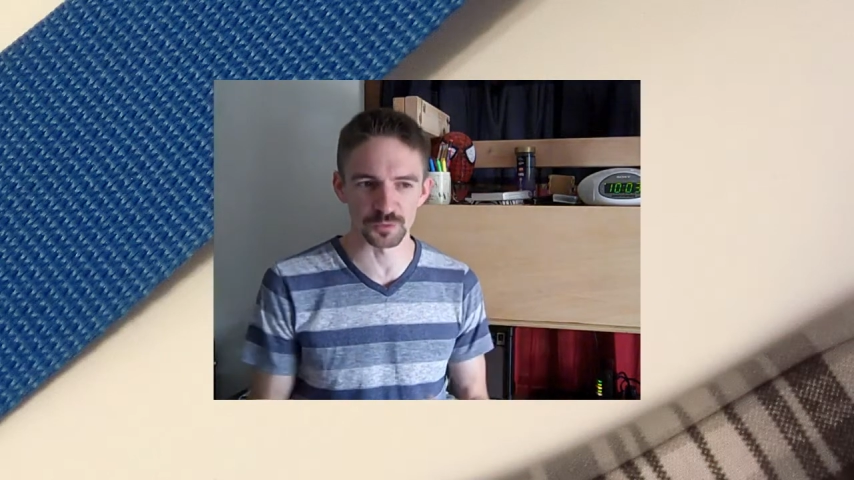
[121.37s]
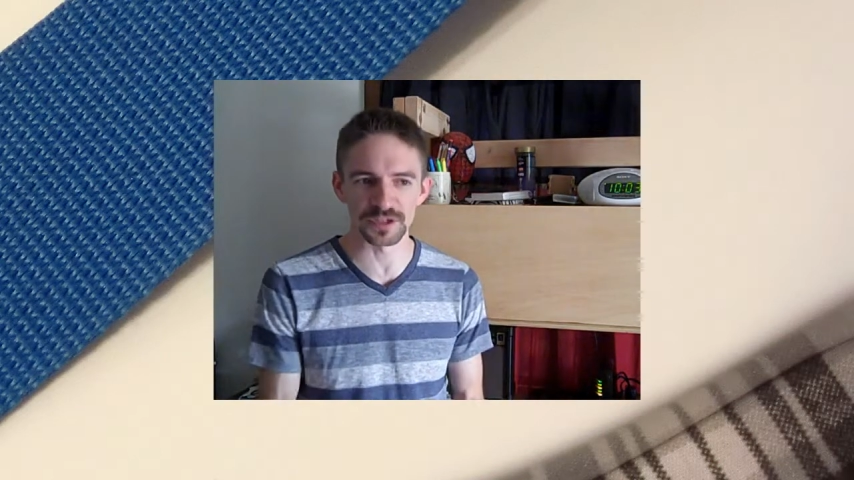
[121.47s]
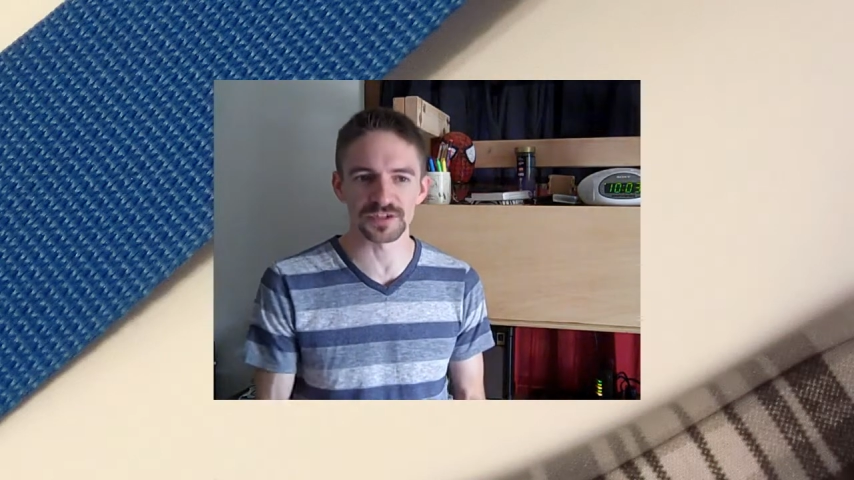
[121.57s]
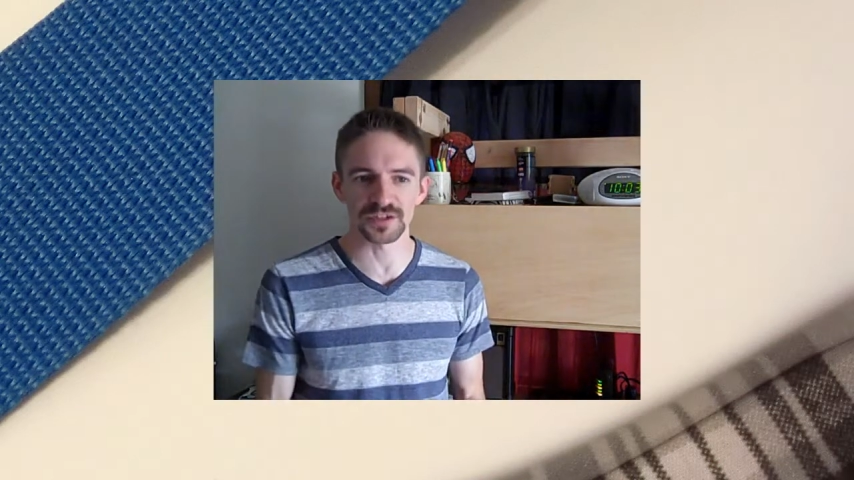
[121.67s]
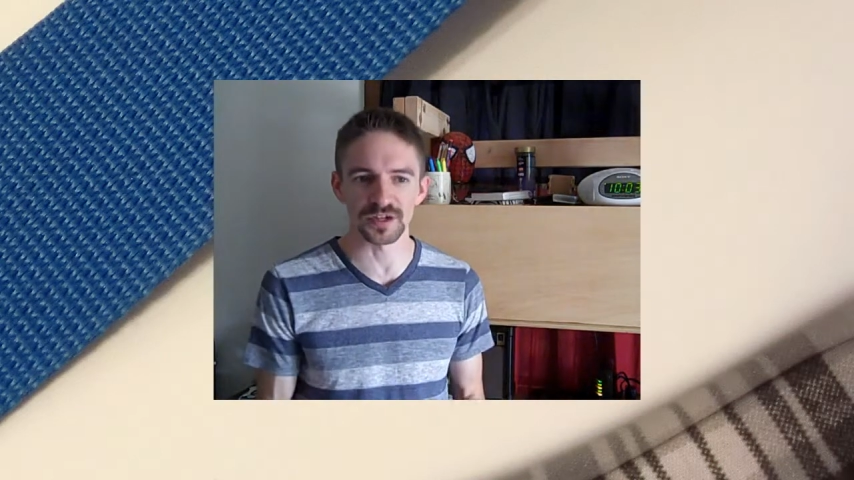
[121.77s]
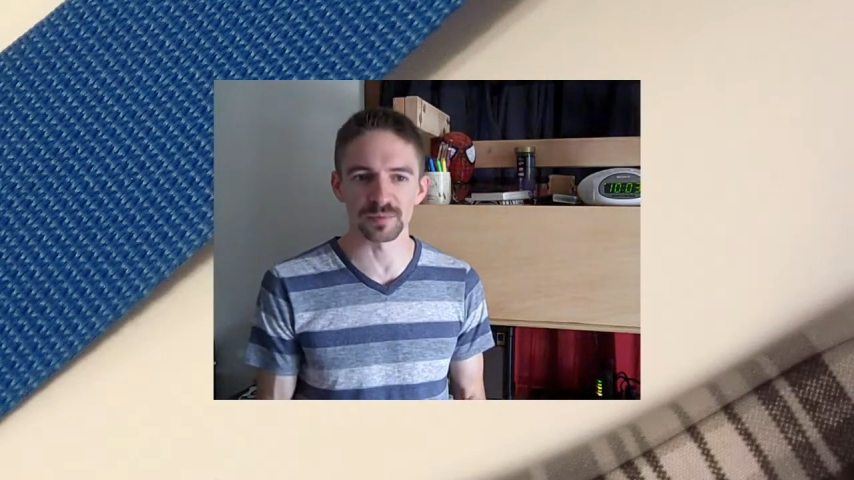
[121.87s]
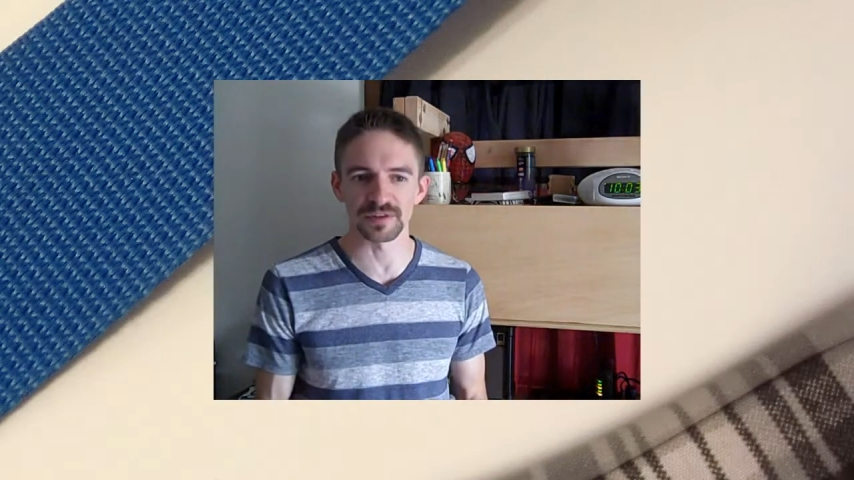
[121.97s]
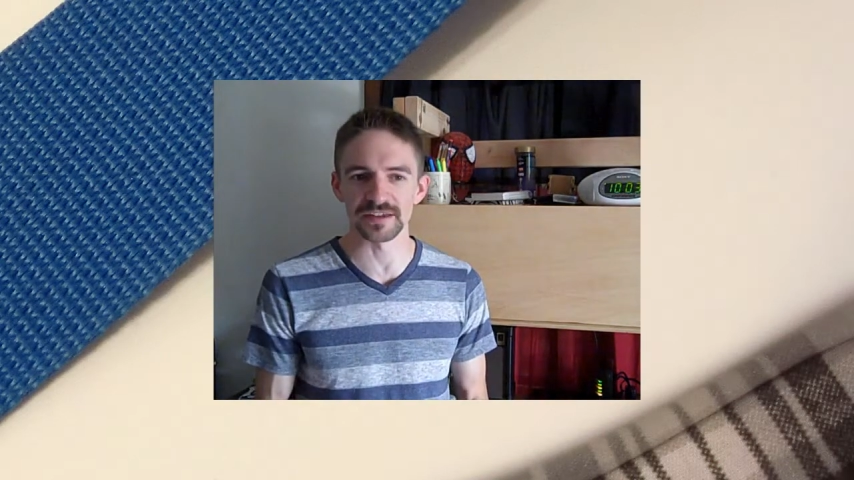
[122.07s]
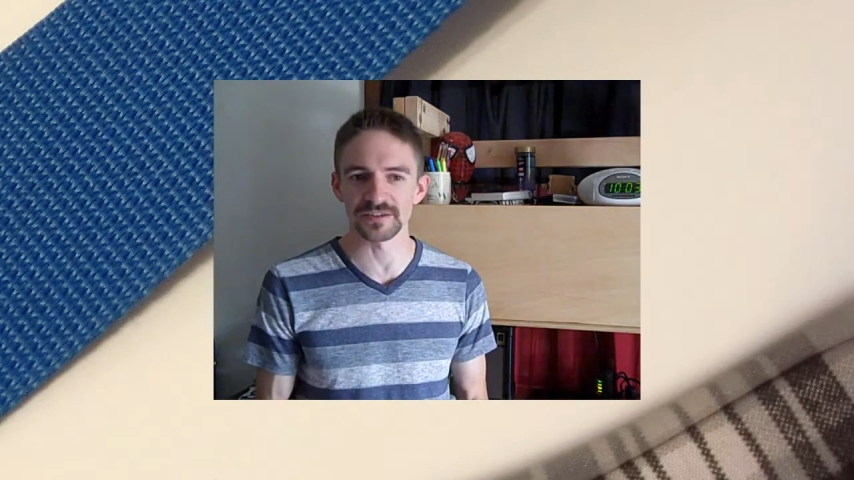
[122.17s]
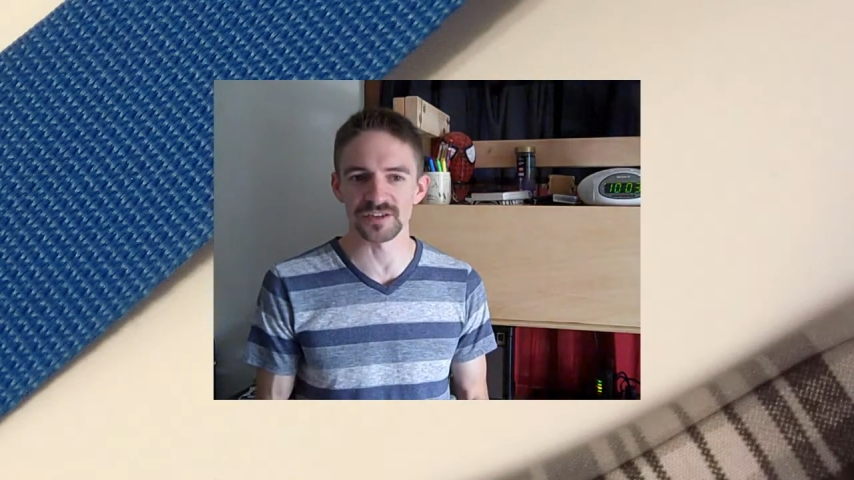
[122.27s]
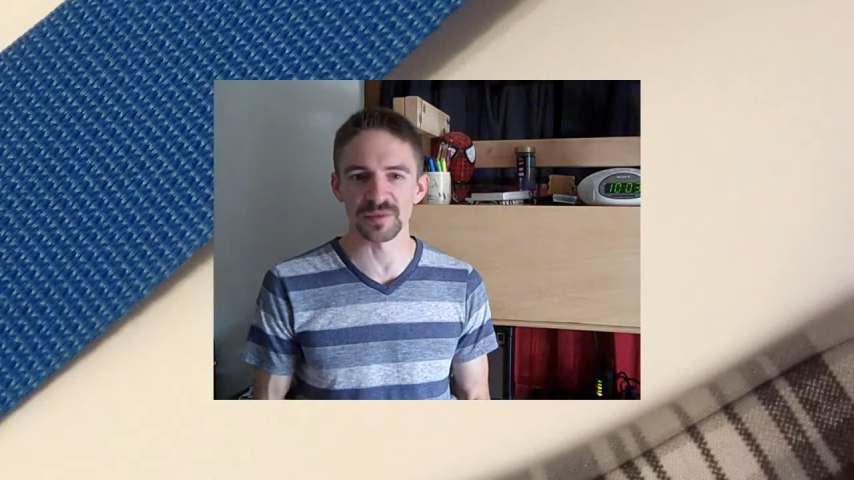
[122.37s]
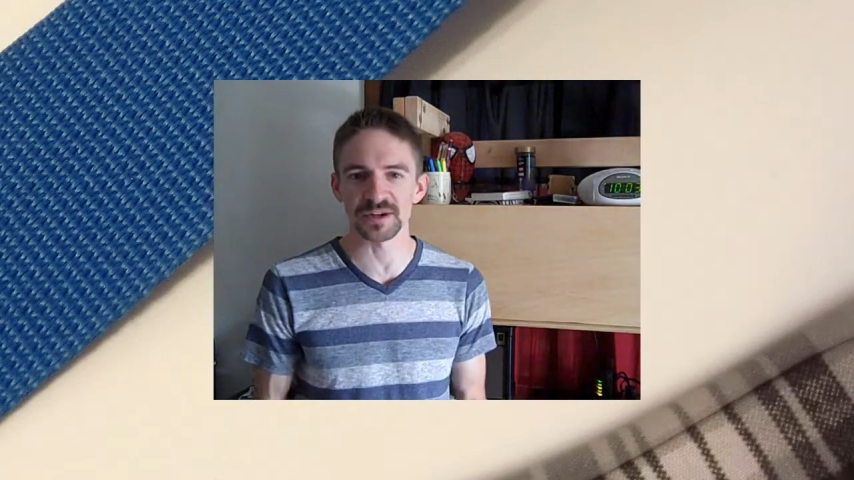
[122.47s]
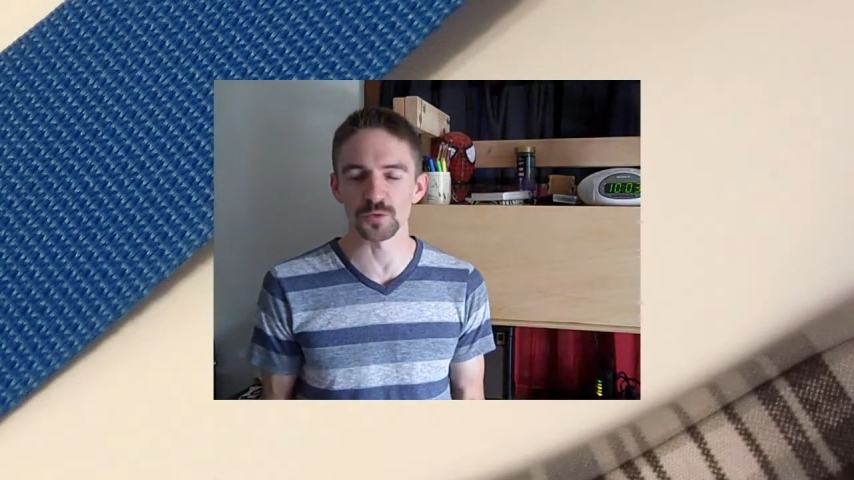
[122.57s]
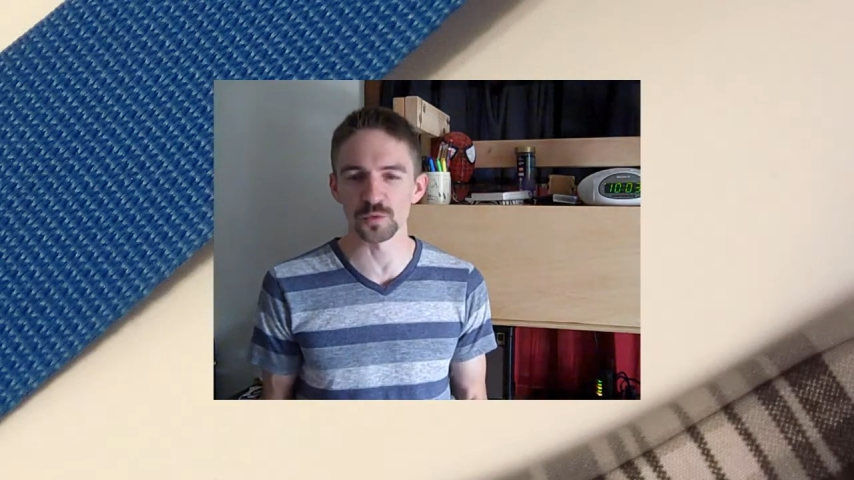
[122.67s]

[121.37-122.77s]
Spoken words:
reach a place no matter